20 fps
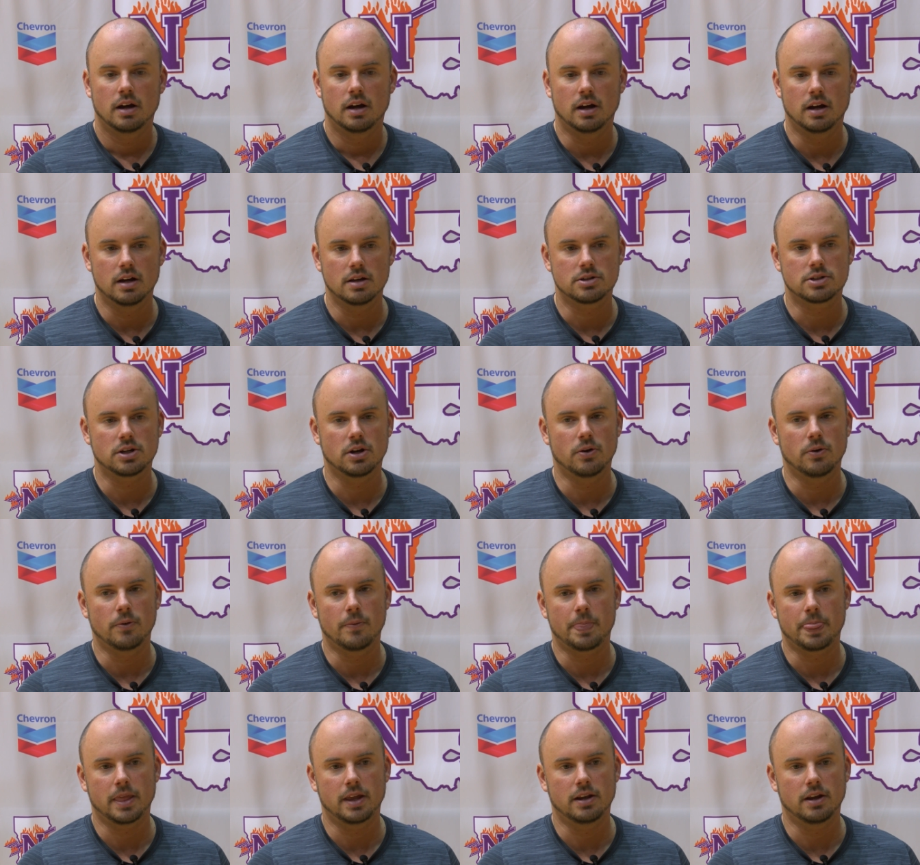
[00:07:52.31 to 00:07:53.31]
Uh,
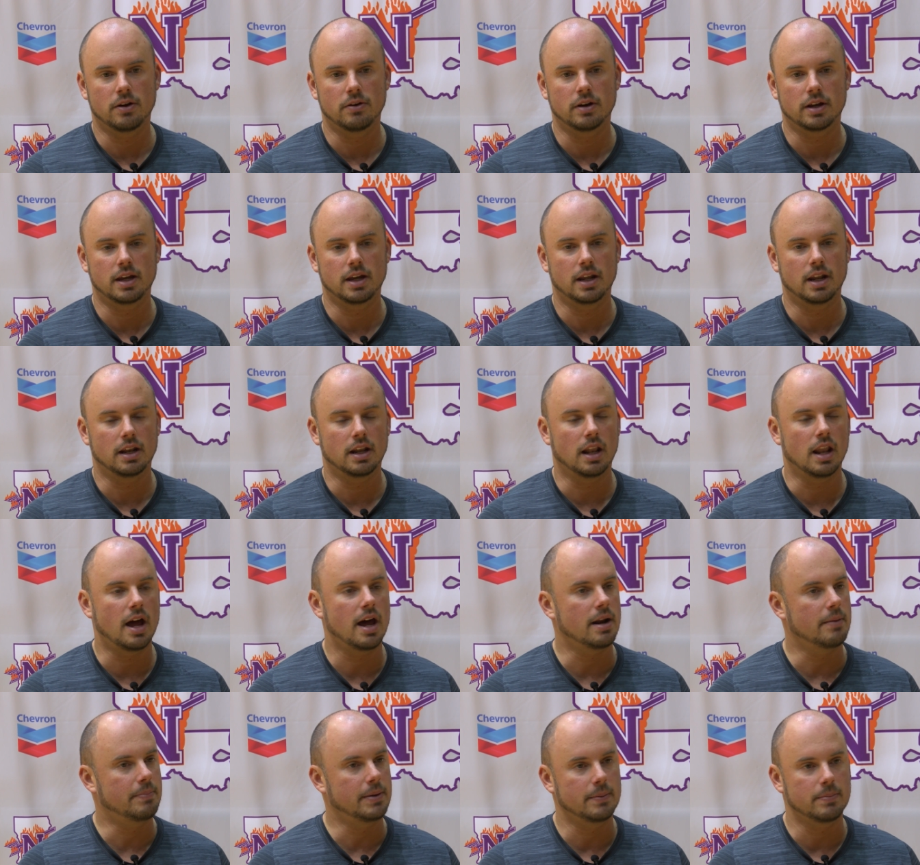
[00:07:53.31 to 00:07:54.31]
so, you know, again, a
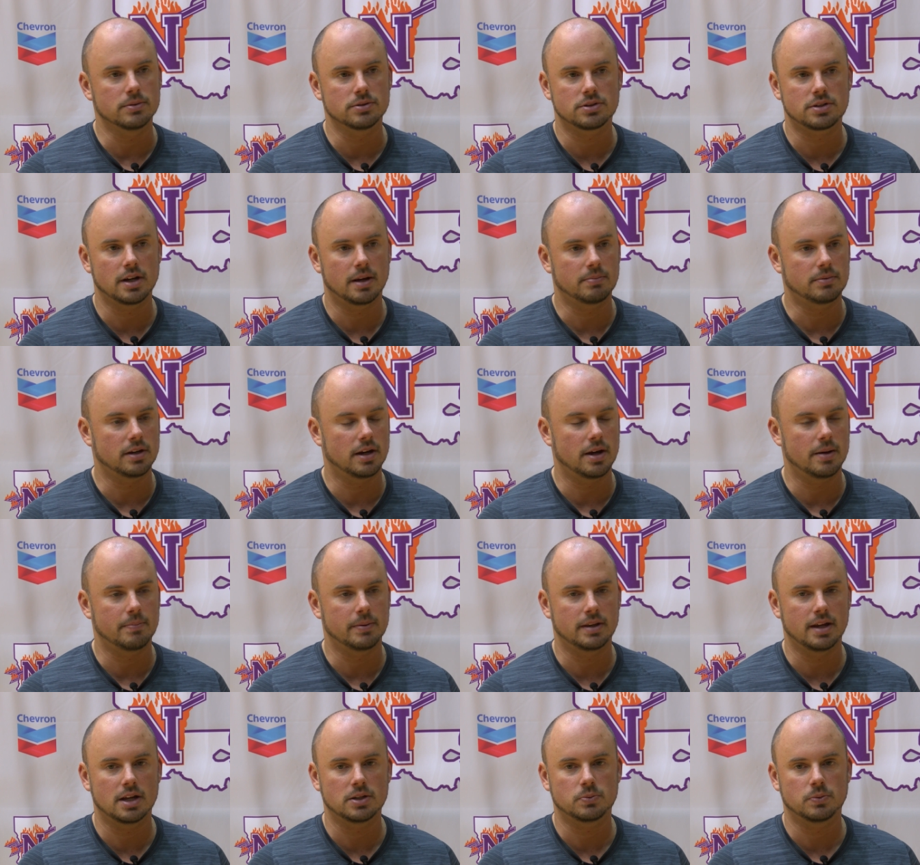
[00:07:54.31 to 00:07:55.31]
lot of people stepped up,
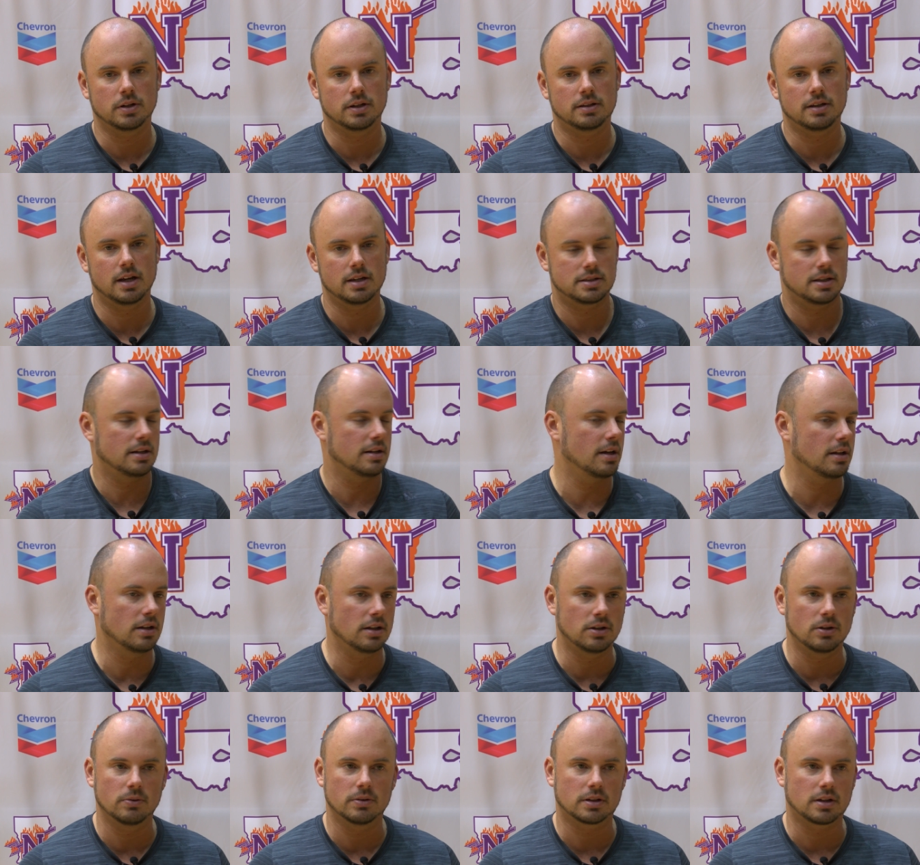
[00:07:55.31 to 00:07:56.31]
and that's what it takes. It had
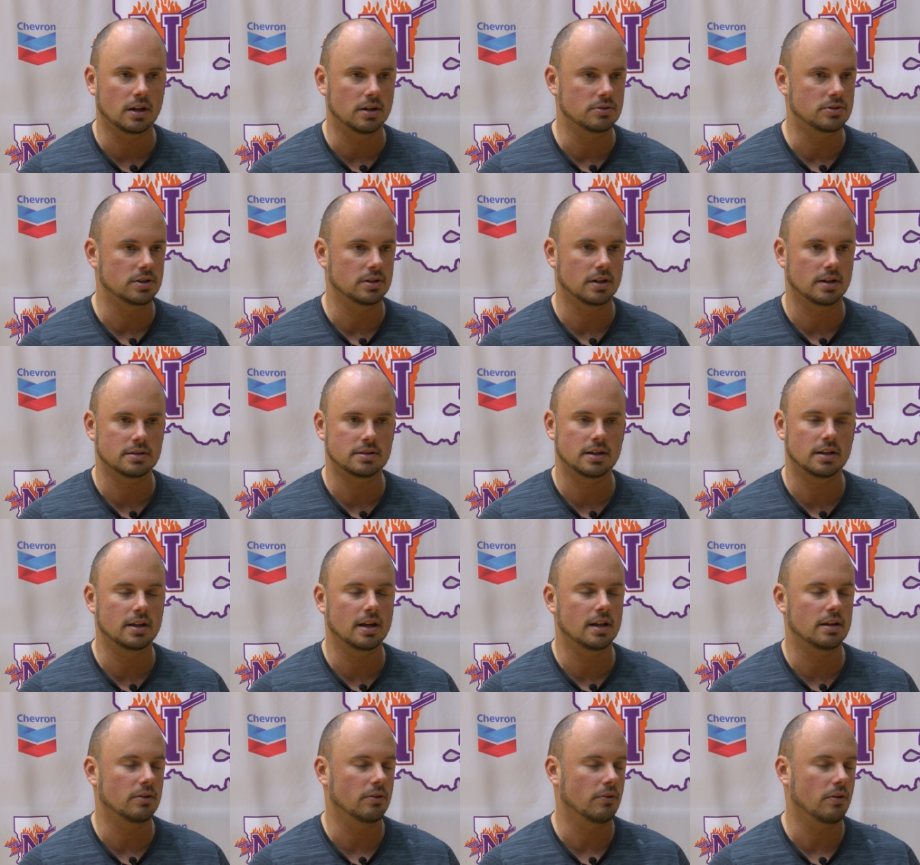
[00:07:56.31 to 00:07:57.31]
nothing to do with coaching. I said
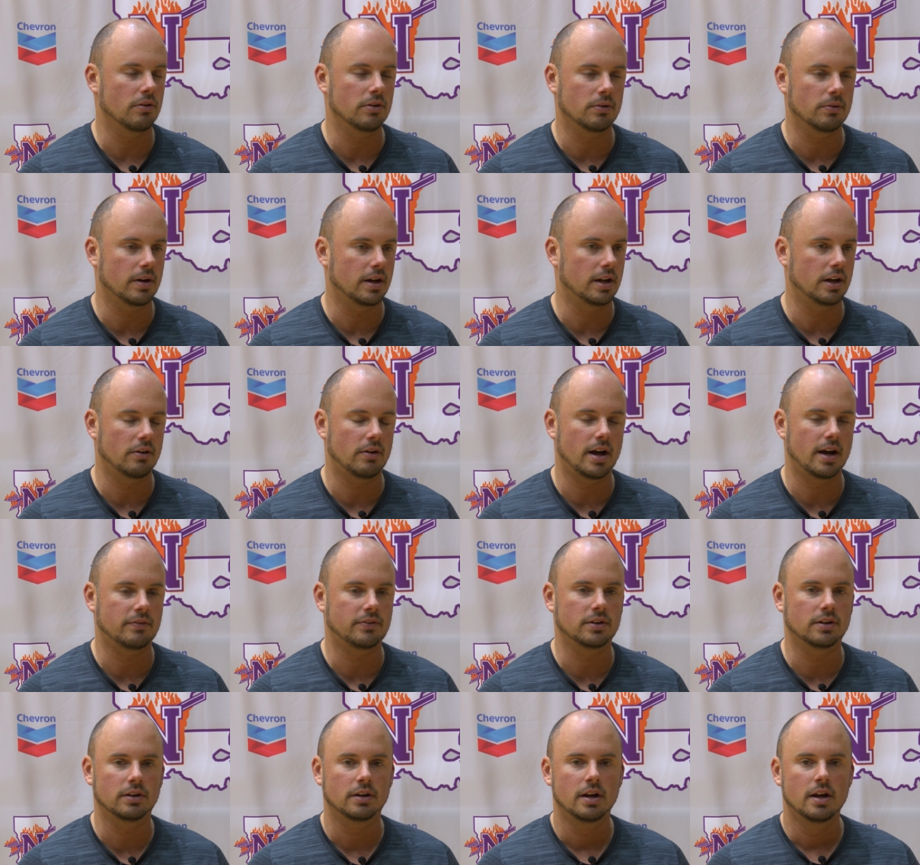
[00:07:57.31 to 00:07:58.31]
that the, on the radio
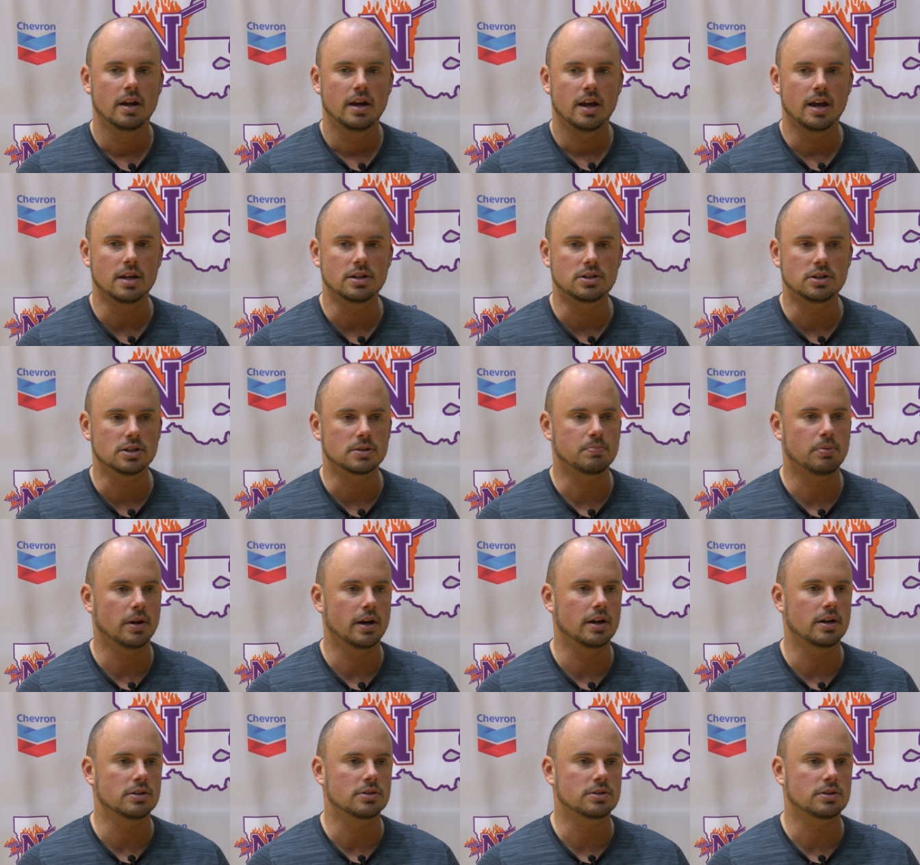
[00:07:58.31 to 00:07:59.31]
after. It's just
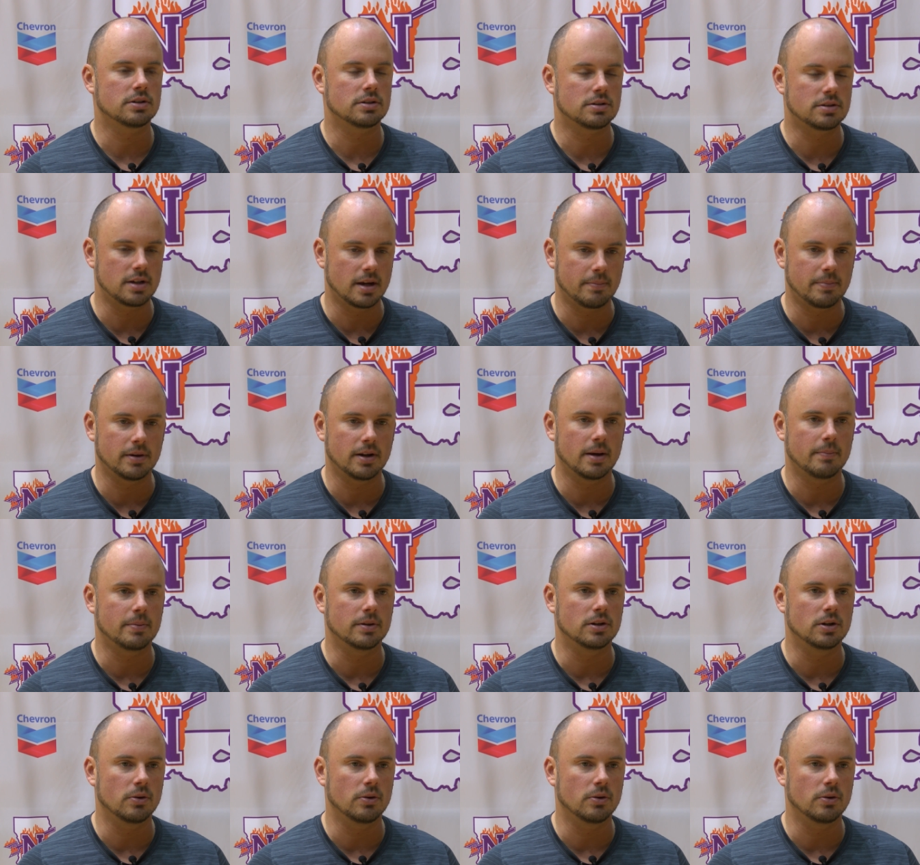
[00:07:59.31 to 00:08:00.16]
players stepping up and